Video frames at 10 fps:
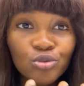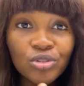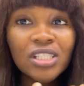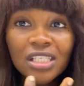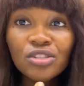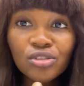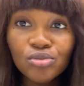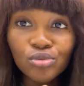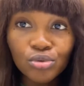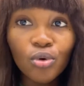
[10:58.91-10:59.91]
you still
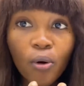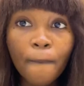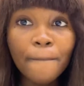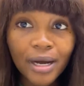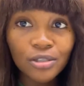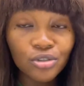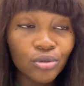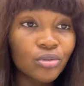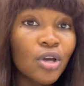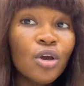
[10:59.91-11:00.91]
need to show
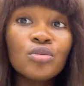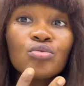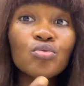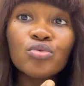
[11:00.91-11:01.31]
compassion to who